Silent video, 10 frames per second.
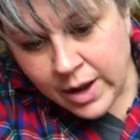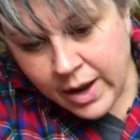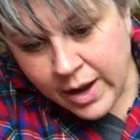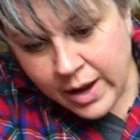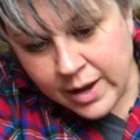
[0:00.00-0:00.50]

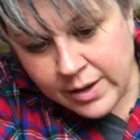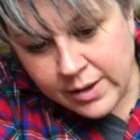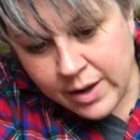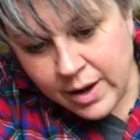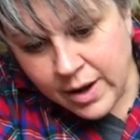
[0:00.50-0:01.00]
And
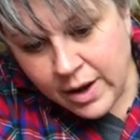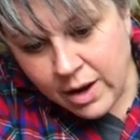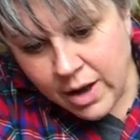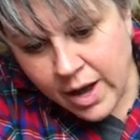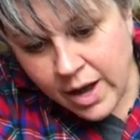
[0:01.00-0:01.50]

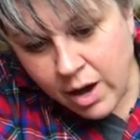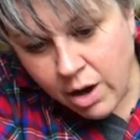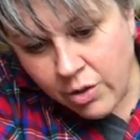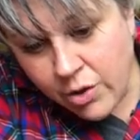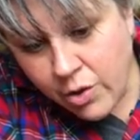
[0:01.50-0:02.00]

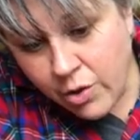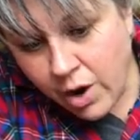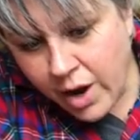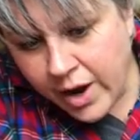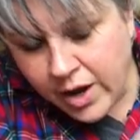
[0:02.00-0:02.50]
although
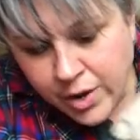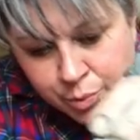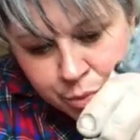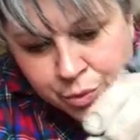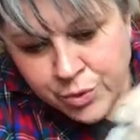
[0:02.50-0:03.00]
I
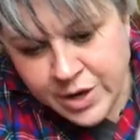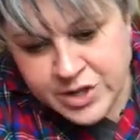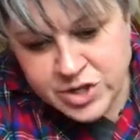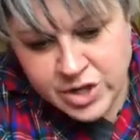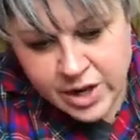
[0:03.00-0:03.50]

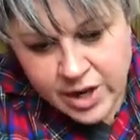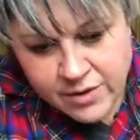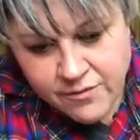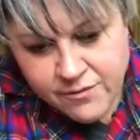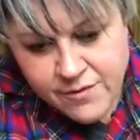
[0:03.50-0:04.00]
appreciate
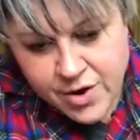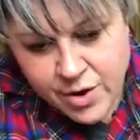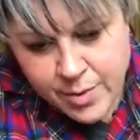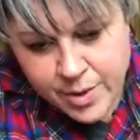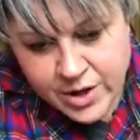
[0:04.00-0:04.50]

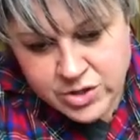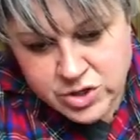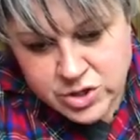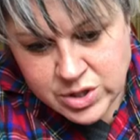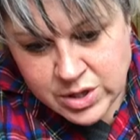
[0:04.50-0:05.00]
very
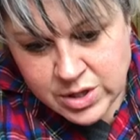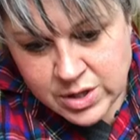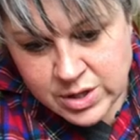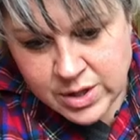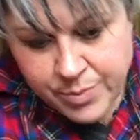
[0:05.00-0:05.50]
much
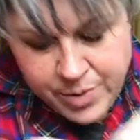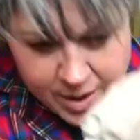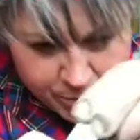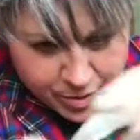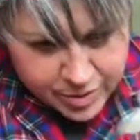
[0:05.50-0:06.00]
the
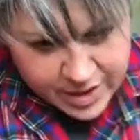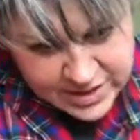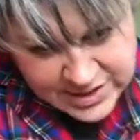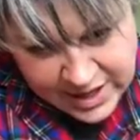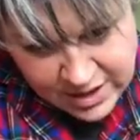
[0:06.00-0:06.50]
people that
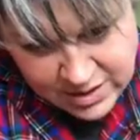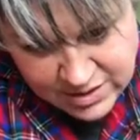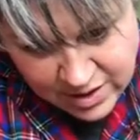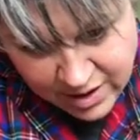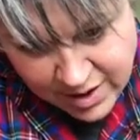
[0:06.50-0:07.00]
take the
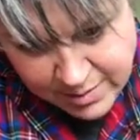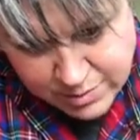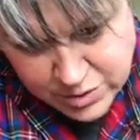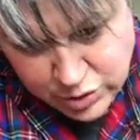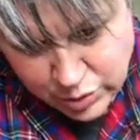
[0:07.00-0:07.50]
time
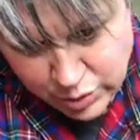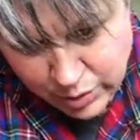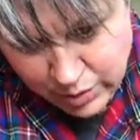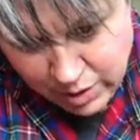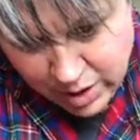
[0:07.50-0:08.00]

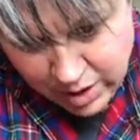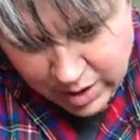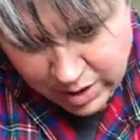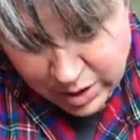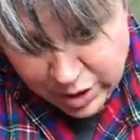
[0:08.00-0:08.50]
to
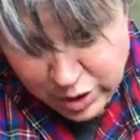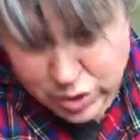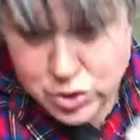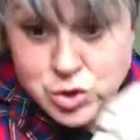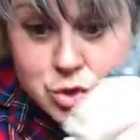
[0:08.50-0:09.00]

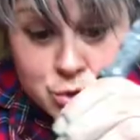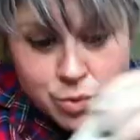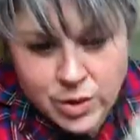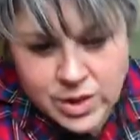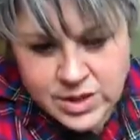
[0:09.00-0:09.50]
do
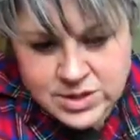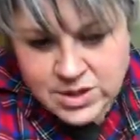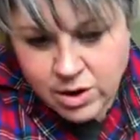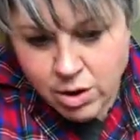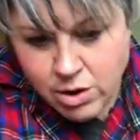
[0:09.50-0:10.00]

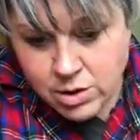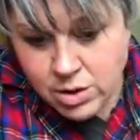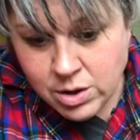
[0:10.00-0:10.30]
realistic art,